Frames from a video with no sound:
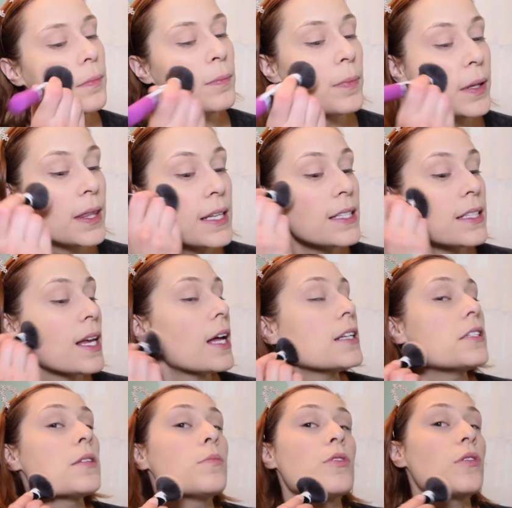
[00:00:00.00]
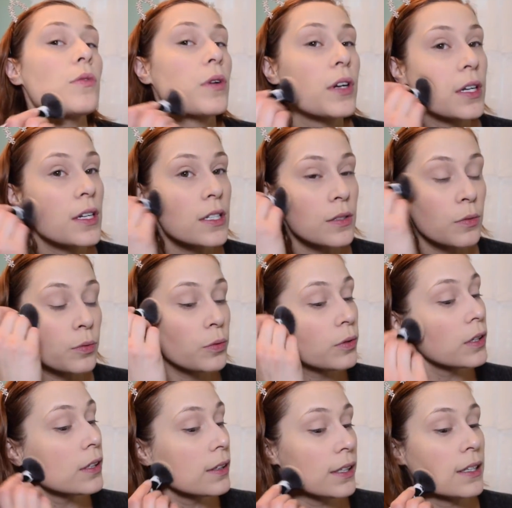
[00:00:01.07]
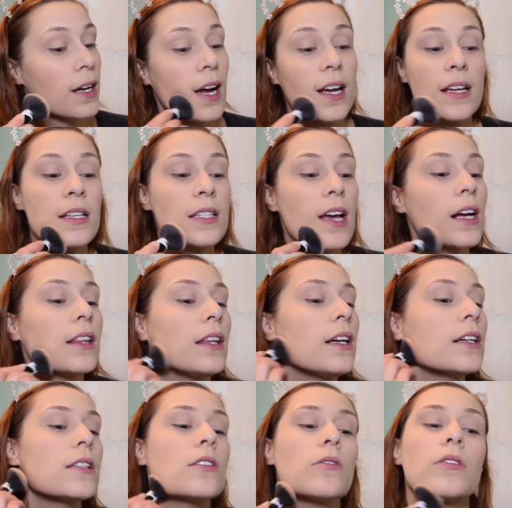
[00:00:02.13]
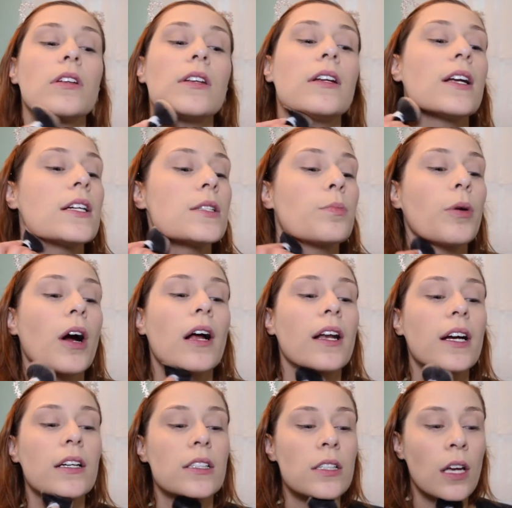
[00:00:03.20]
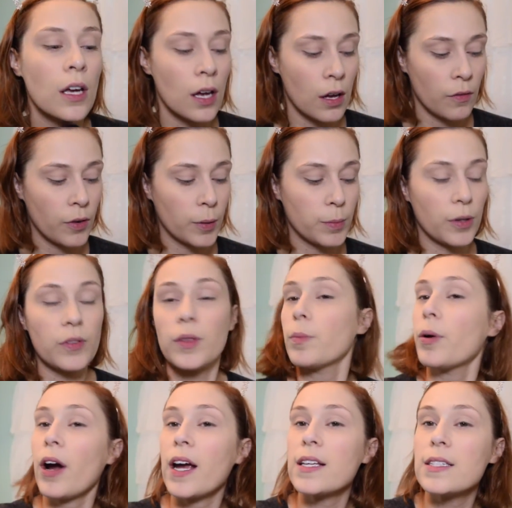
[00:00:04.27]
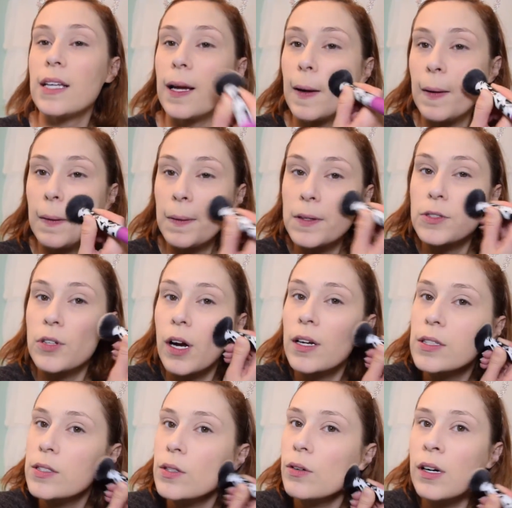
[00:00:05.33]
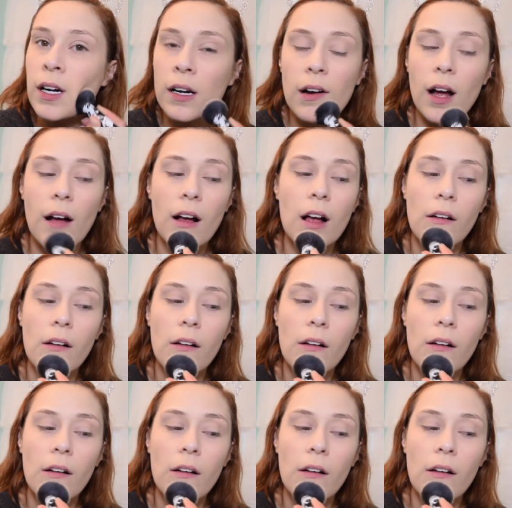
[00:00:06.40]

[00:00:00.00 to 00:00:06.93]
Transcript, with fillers: but this Satin Smooth one is really nice. I think it's a really nice product for both the price and the drugstore.